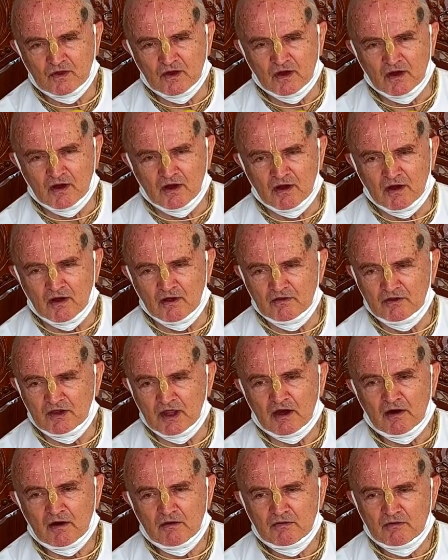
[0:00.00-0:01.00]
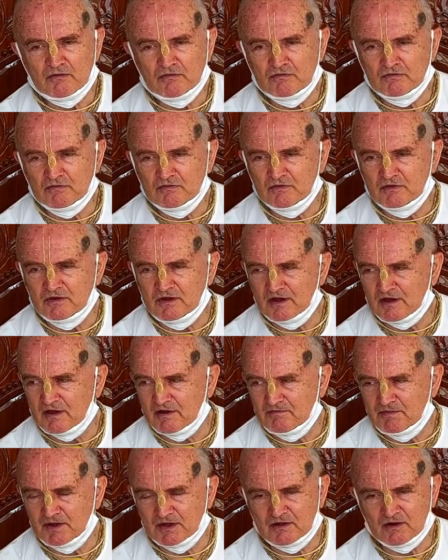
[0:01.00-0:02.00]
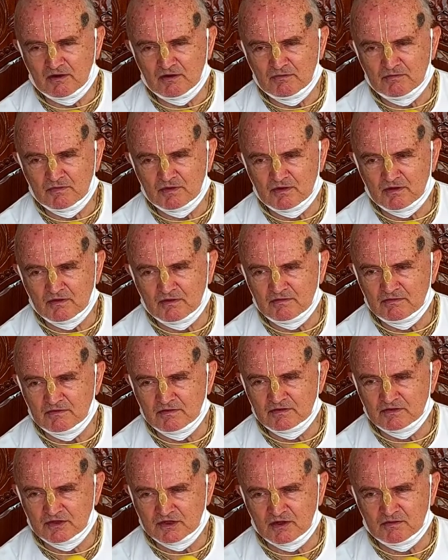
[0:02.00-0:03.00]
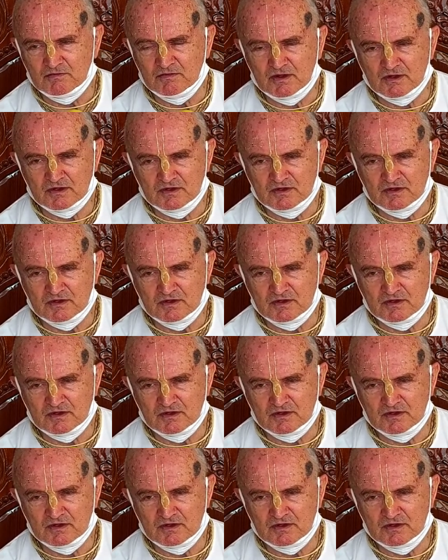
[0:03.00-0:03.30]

now they have become somewhat